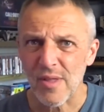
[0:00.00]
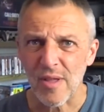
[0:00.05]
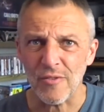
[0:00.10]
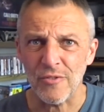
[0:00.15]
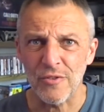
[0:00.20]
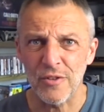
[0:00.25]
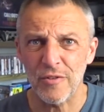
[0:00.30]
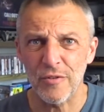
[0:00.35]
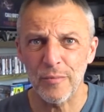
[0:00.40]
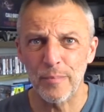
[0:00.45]

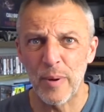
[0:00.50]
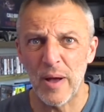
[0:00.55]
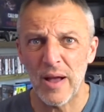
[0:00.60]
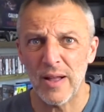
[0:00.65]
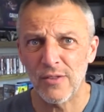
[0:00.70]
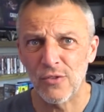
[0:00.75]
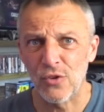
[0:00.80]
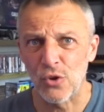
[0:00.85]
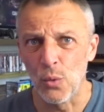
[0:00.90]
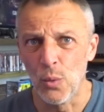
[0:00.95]
So this is
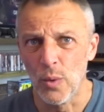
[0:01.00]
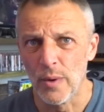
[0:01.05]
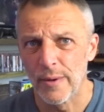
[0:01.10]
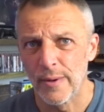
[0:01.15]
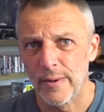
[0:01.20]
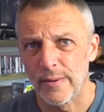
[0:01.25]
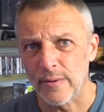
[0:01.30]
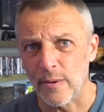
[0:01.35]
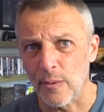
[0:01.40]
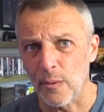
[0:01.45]
part 2.
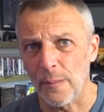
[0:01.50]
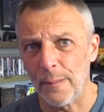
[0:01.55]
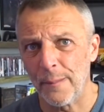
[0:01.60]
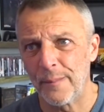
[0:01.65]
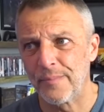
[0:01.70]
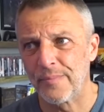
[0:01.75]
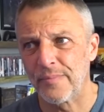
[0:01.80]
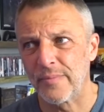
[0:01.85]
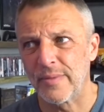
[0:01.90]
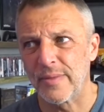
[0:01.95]
So
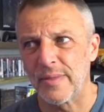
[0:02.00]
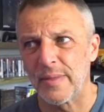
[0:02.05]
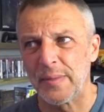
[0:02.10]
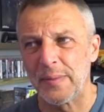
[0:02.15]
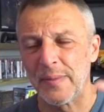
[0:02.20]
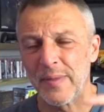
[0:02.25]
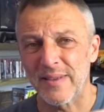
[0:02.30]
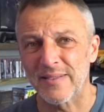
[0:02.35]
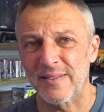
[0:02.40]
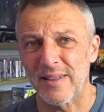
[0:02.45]

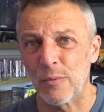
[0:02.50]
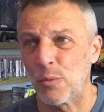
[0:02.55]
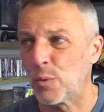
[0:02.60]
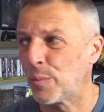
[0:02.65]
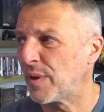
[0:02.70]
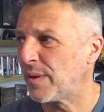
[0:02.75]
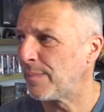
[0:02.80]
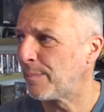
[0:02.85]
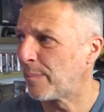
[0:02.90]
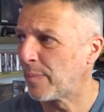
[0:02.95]
next time will
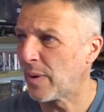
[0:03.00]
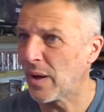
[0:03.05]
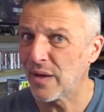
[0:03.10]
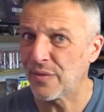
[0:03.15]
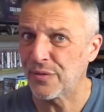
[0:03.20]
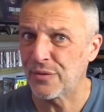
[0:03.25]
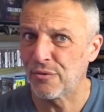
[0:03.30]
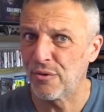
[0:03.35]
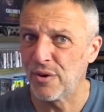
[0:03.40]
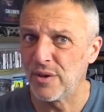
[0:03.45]
be
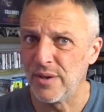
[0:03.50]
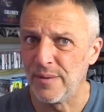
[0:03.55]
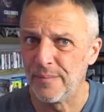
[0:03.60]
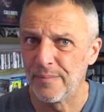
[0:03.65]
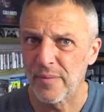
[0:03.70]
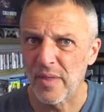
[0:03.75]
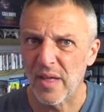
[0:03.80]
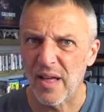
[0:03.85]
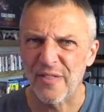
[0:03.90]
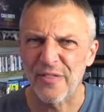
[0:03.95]
part 3.
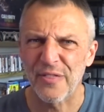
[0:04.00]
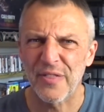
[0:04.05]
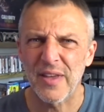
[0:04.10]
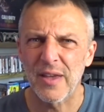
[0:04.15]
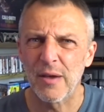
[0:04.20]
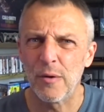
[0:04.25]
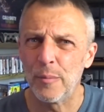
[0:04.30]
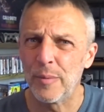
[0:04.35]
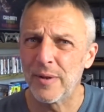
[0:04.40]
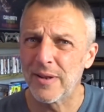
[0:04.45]
I think
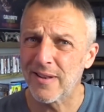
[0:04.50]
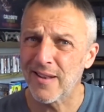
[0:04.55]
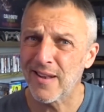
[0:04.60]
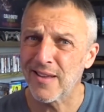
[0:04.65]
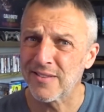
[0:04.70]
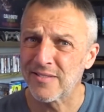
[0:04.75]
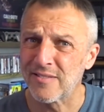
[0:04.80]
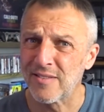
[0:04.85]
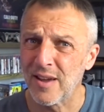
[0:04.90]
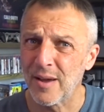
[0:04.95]
it'll be the
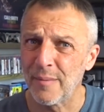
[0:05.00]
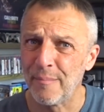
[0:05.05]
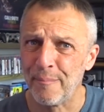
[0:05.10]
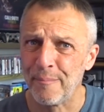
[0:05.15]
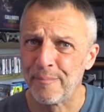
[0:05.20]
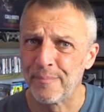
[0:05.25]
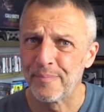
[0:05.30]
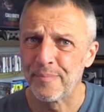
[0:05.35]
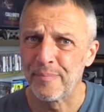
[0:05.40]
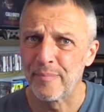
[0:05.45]
last time,
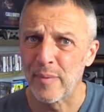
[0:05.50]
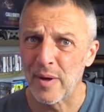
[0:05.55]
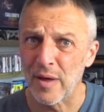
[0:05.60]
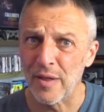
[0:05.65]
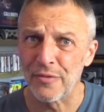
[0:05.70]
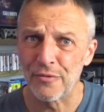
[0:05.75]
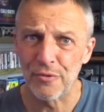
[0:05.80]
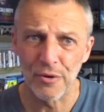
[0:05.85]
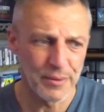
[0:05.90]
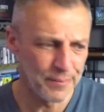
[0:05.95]
part
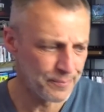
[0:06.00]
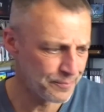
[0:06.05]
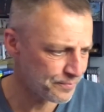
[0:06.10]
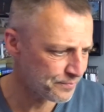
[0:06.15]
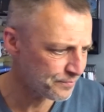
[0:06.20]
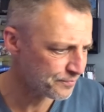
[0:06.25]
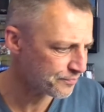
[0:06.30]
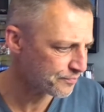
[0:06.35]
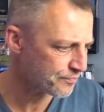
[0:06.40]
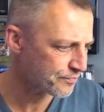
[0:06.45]
3.
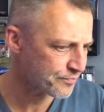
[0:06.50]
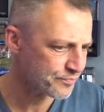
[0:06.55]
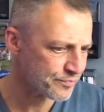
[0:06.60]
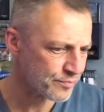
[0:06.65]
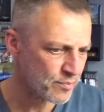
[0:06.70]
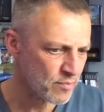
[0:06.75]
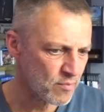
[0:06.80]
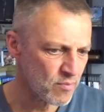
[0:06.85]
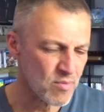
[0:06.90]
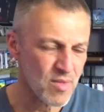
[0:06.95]

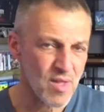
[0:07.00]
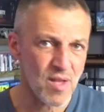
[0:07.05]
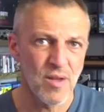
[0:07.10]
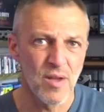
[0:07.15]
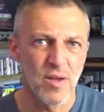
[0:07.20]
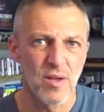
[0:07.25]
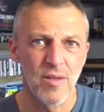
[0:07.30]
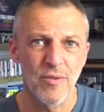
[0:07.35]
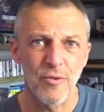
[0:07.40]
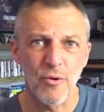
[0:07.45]

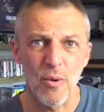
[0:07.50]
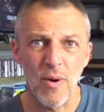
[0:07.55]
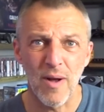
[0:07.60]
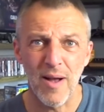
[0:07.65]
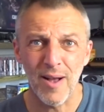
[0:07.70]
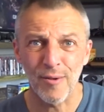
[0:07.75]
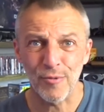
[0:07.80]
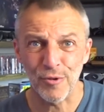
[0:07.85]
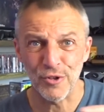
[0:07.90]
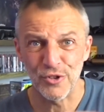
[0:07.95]
So
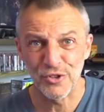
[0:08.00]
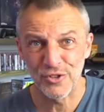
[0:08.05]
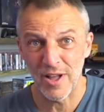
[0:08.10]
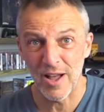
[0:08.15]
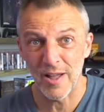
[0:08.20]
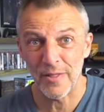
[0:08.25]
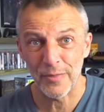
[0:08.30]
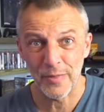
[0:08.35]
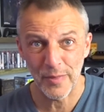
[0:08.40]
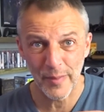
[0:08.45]
I'm going to
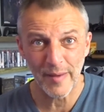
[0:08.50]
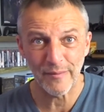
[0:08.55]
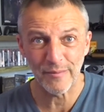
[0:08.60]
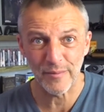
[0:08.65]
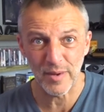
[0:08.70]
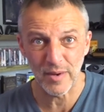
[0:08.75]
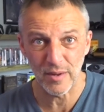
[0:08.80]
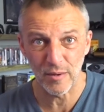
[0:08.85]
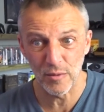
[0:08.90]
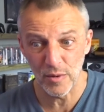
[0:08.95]
start that
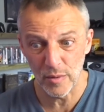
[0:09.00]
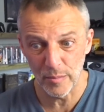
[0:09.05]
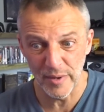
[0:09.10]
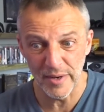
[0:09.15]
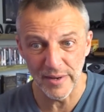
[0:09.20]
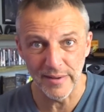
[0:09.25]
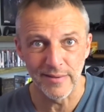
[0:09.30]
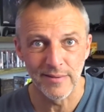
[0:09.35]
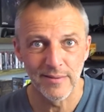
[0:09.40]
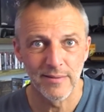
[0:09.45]
video in a
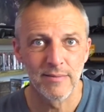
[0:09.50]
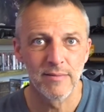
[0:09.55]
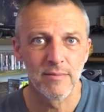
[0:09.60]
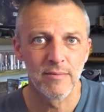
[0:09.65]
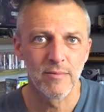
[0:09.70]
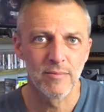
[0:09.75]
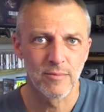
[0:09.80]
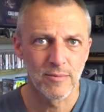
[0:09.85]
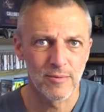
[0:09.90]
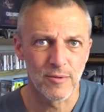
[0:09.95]
minute
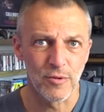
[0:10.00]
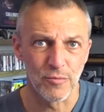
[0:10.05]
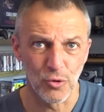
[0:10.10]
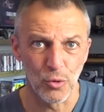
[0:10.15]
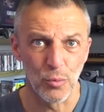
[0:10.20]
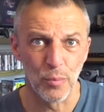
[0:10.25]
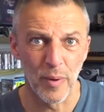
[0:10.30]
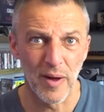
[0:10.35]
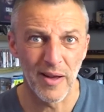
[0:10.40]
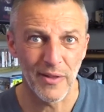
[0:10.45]
to do
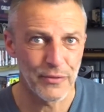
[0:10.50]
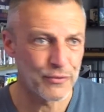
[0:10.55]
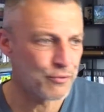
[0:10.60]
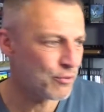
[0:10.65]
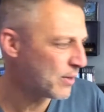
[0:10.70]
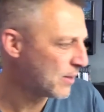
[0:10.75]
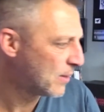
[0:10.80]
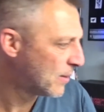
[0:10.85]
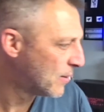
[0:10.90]
part 3.